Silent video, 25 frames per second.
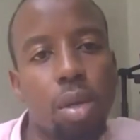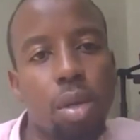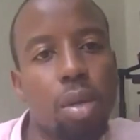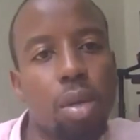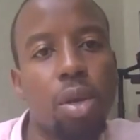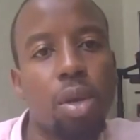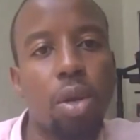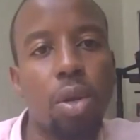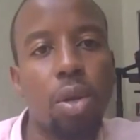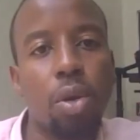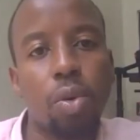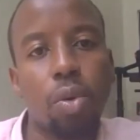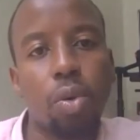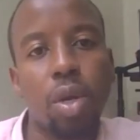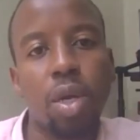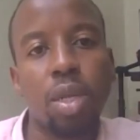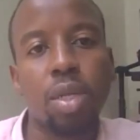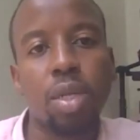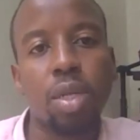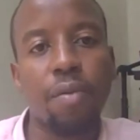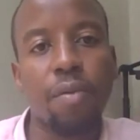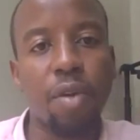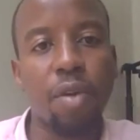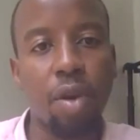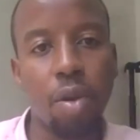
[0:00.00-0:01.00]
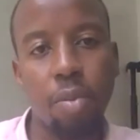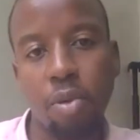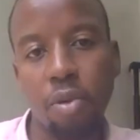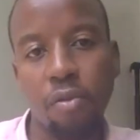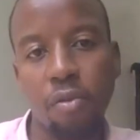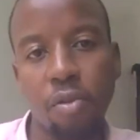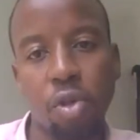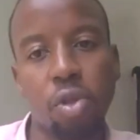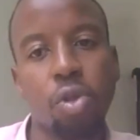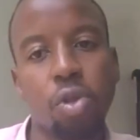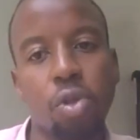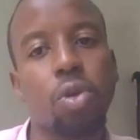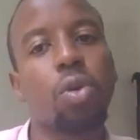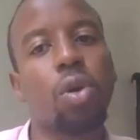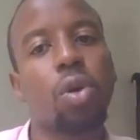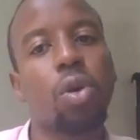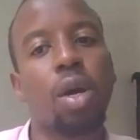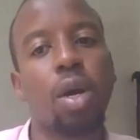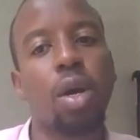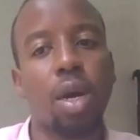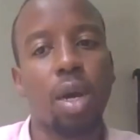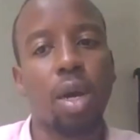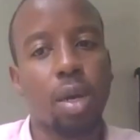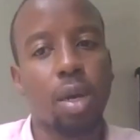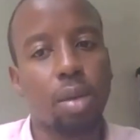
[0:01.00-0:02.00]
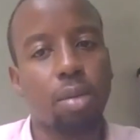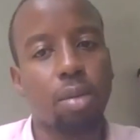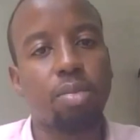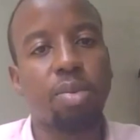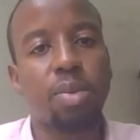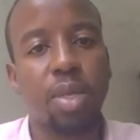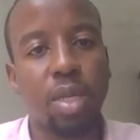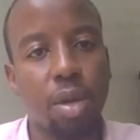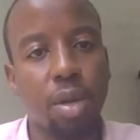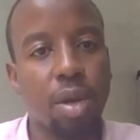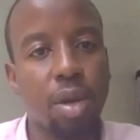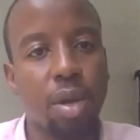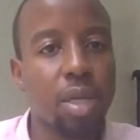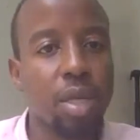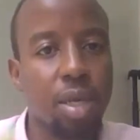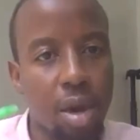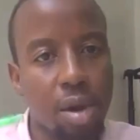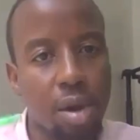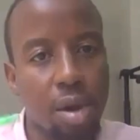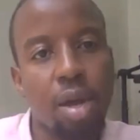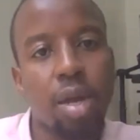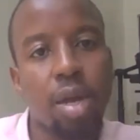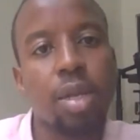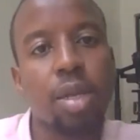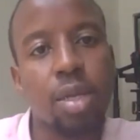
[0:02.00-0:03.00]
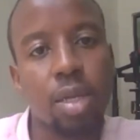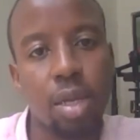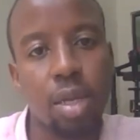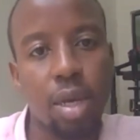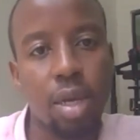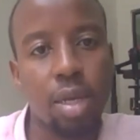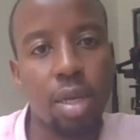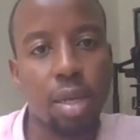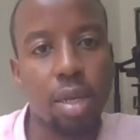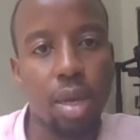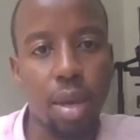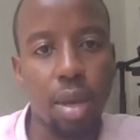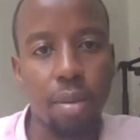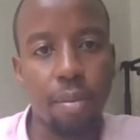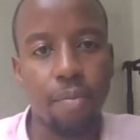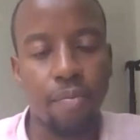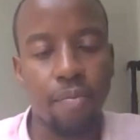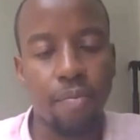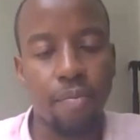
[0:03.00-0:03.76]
You know, it's a very professional, serious career these days. Yeah.